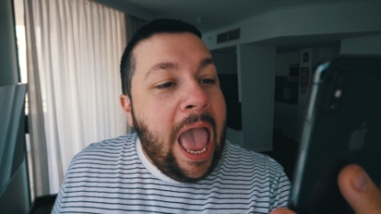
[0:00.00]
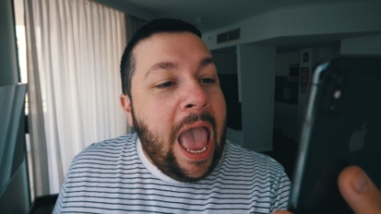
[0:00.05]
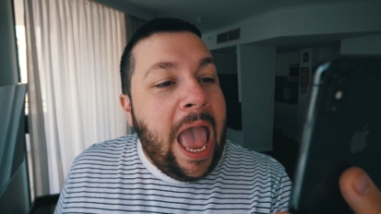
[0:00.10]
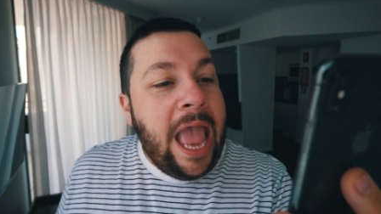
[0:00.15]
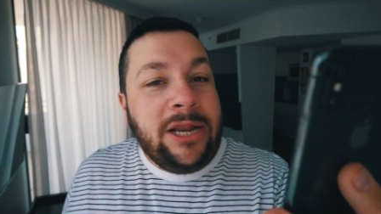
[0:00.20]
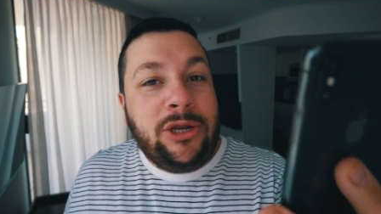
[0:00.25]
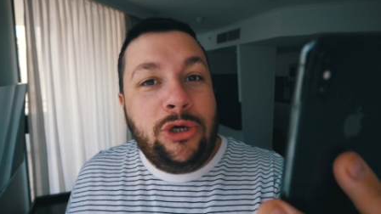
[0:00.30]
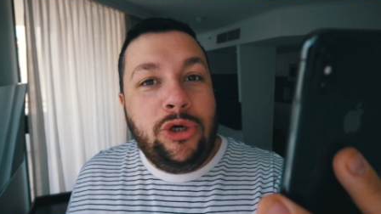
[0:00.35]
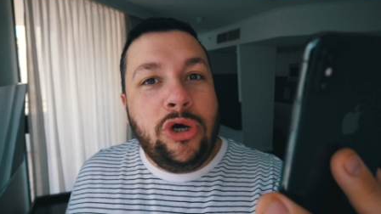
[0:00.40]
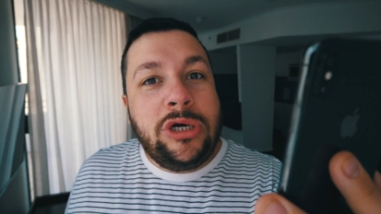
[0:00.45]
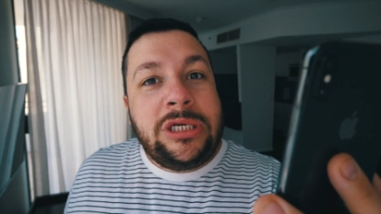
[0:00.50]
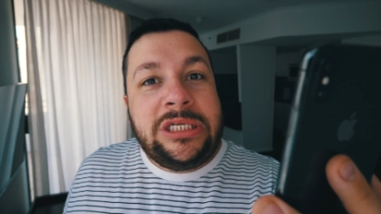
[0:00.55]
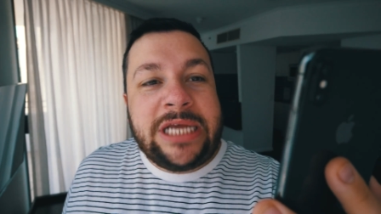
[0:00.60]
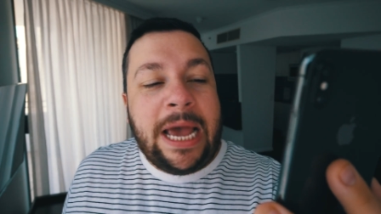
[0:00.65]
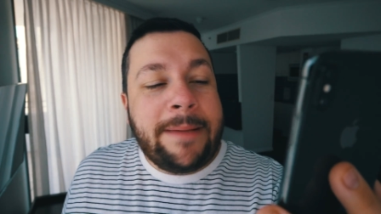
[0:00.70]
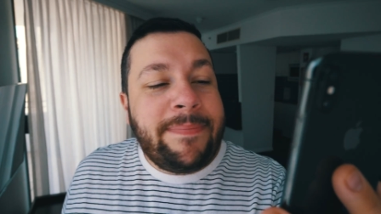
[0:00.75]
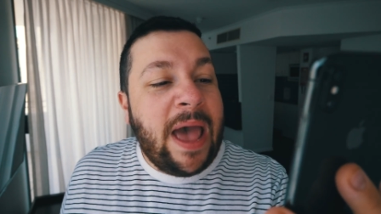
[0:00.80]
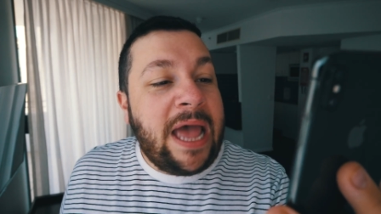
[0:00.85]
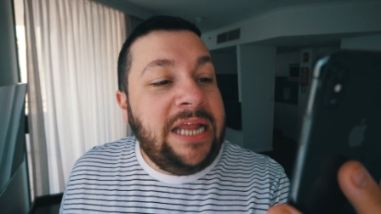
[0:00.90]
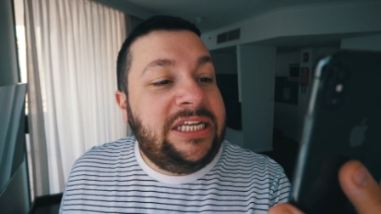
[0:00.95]
and cooked
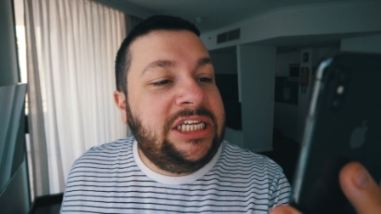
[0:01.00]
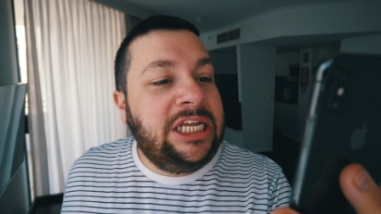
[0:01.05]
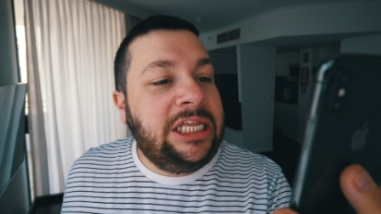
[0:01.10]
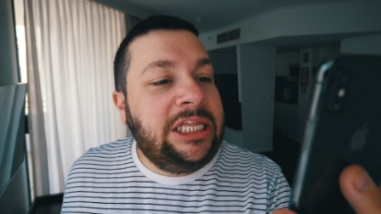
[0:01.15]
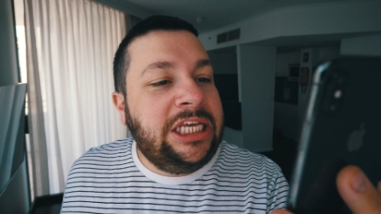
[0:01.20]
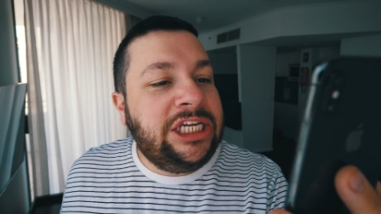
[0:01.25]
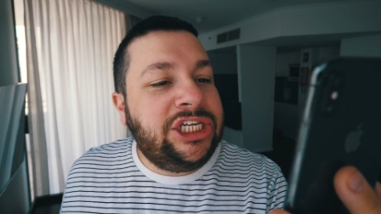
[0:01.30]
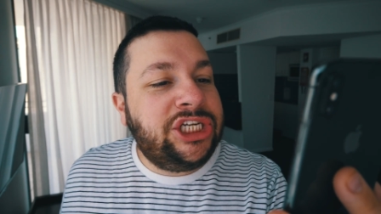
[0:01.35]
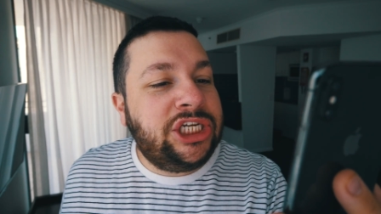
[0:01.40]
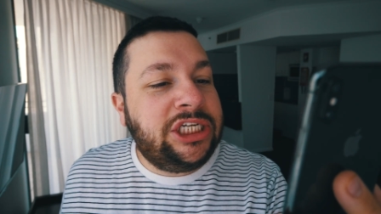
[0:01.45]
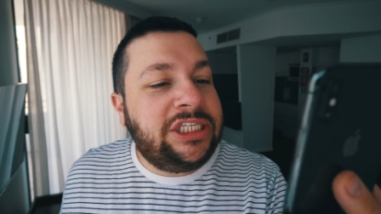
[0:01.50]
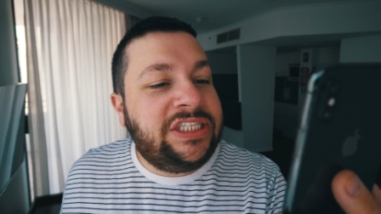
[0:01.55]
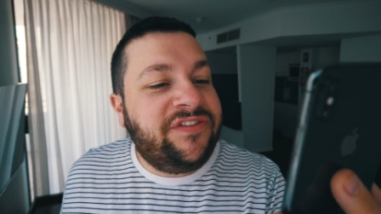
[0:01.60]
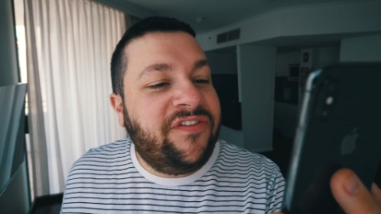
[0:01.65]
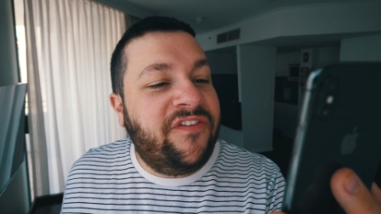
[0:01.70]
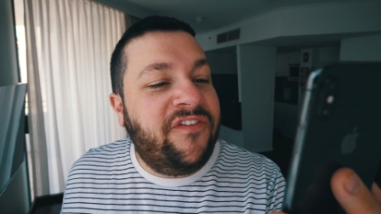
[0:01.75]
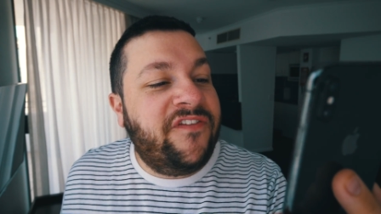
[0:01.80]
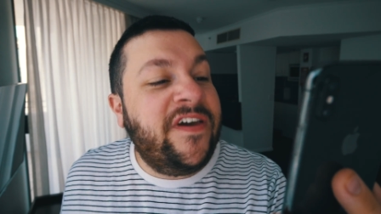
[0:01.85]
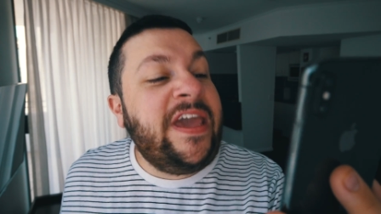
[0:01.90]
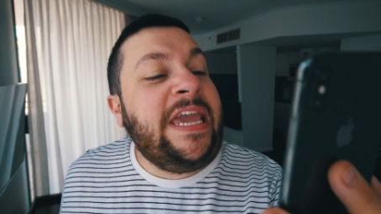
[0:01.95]
up a delicious
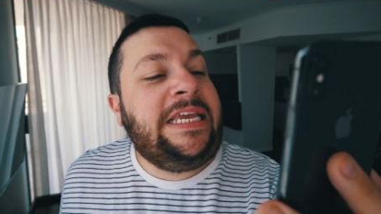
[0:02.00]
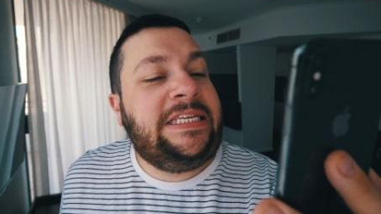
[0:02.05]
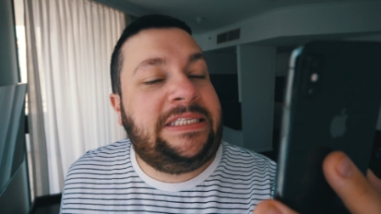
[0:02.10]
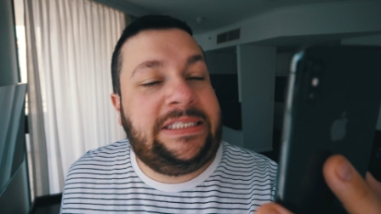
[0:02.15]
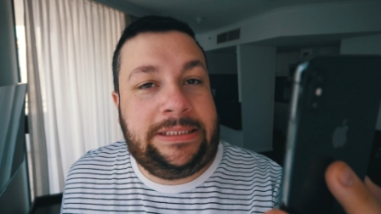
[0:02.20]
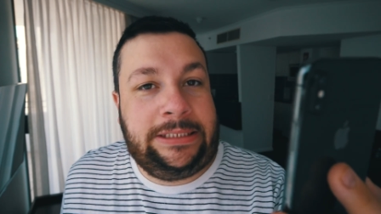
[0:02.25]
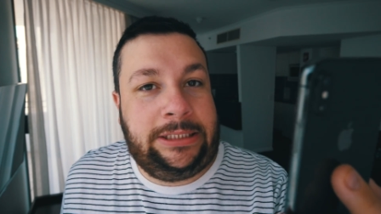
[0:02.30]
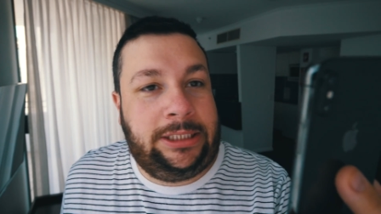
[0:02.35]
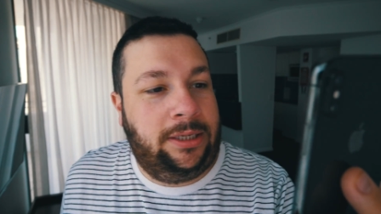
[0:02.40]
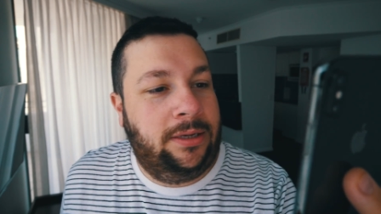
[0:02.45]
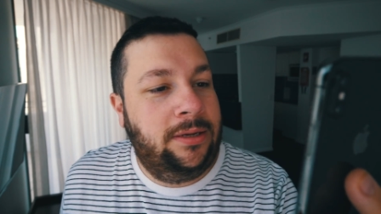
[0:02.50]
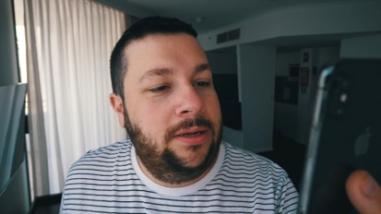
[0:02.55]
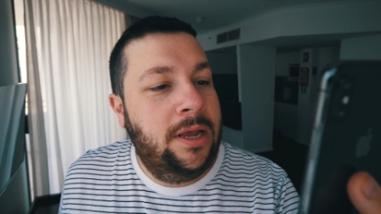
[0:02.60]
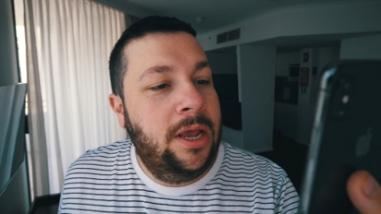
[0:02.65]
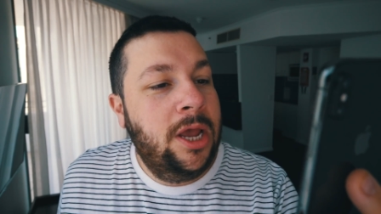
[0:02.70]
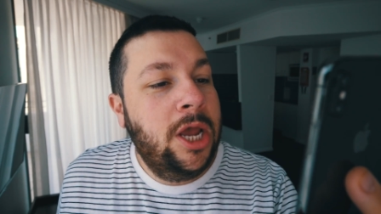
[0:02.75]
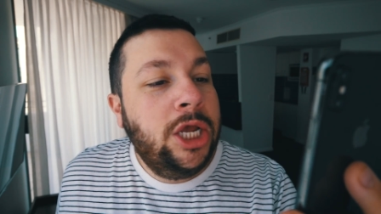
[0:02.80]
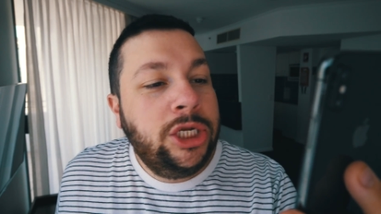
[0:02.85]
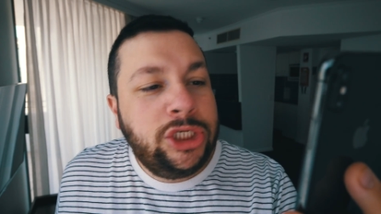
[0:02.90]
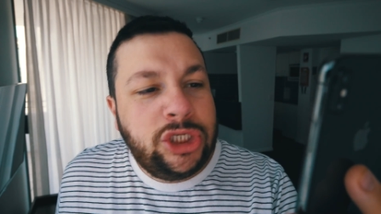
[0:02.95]
feast.
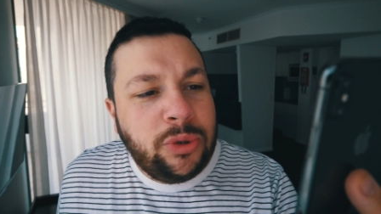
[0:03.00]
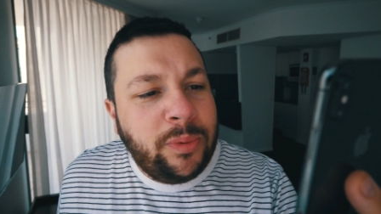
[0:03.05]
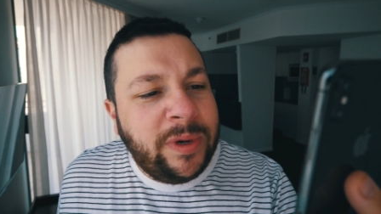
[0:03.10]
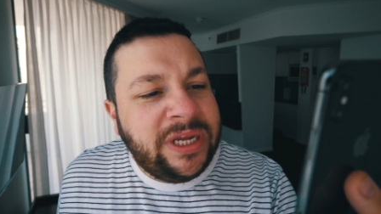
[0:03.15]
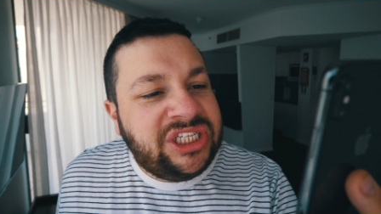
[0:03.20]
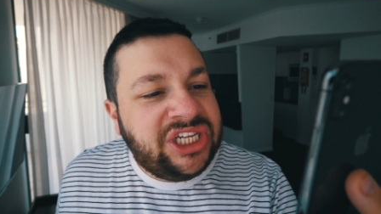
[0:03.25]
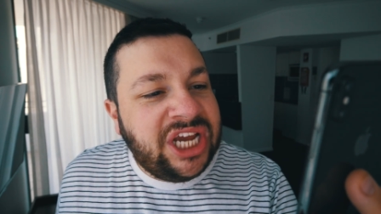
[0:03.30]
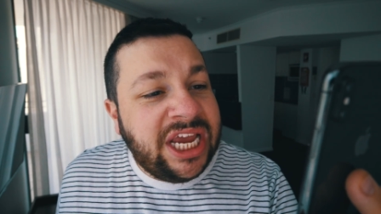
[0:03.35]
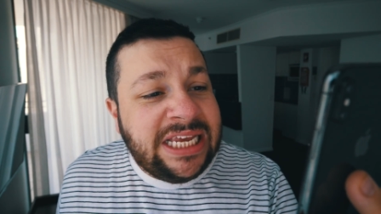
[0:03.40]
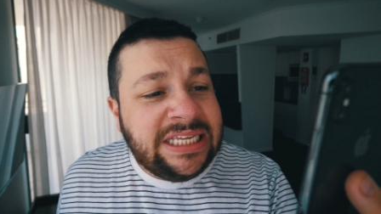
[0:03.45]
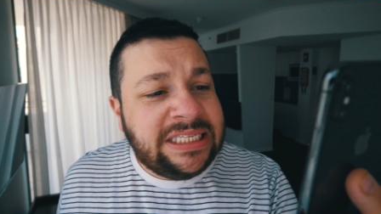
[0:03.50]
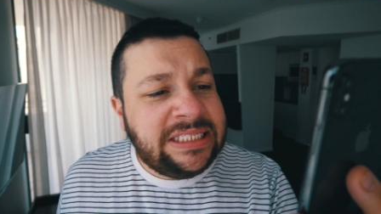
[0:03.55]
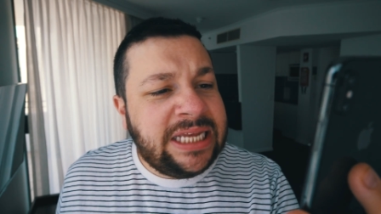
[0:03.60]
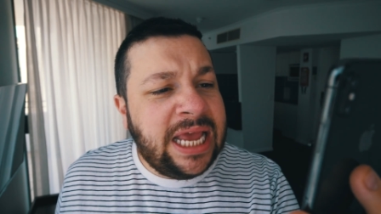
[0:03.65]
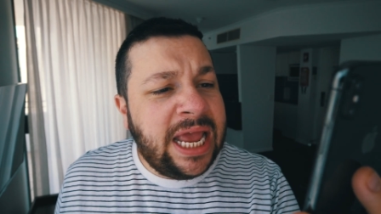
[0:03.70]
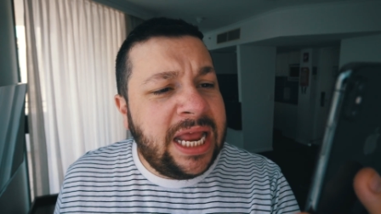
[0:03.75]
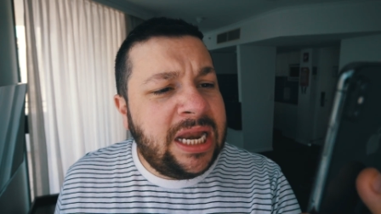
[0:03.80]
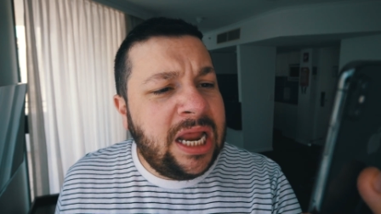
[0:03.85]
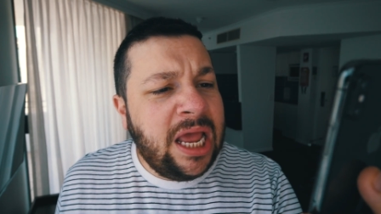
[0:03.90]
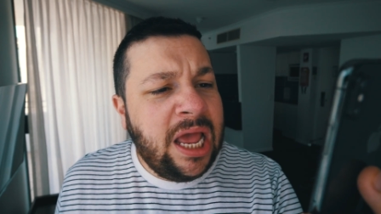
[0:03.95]
To which he
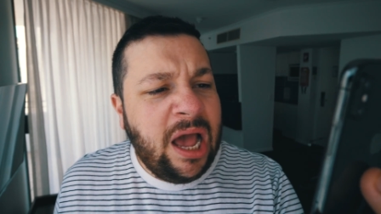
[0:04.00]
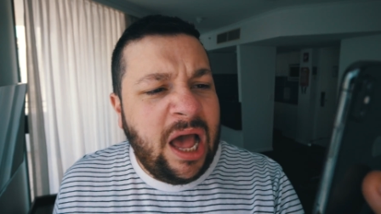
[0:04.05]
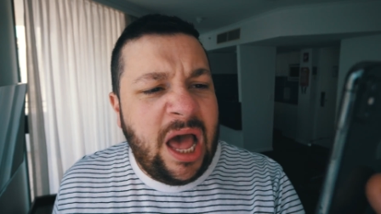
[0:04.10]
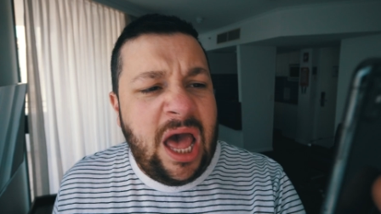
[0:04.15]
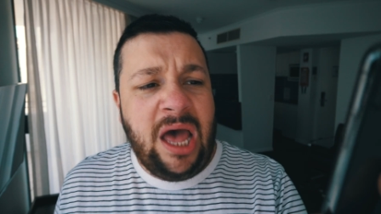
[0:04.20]
said,